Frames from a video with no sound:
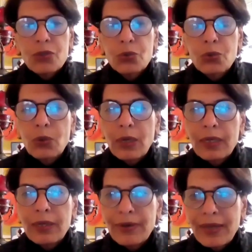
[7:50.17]
to
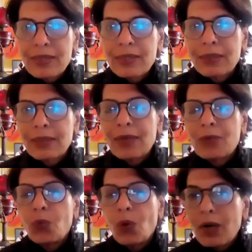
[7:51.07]
address
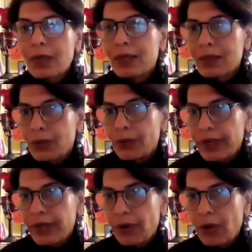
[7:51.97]
that what is
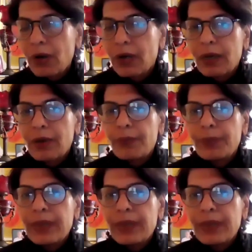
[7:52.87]
going wrong.